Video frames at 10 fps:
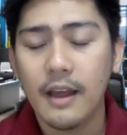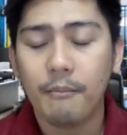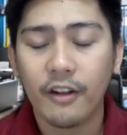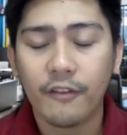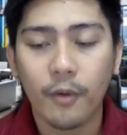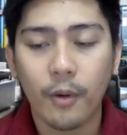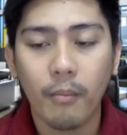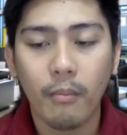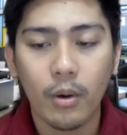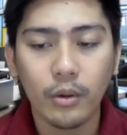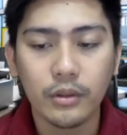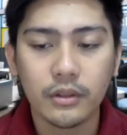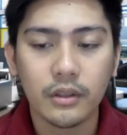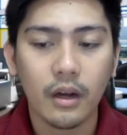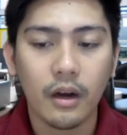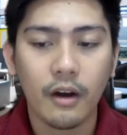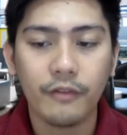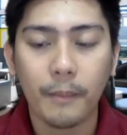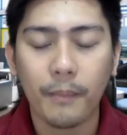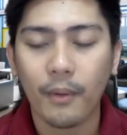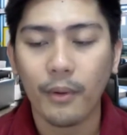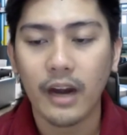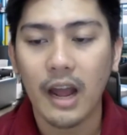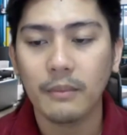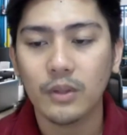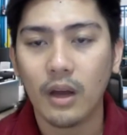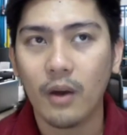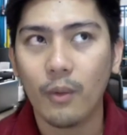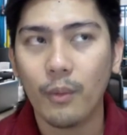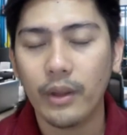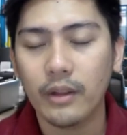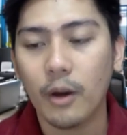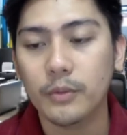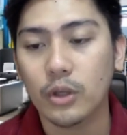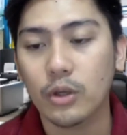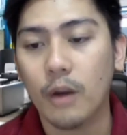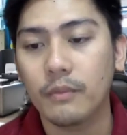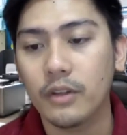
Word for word: but for most of the programs uh, with the optional co-op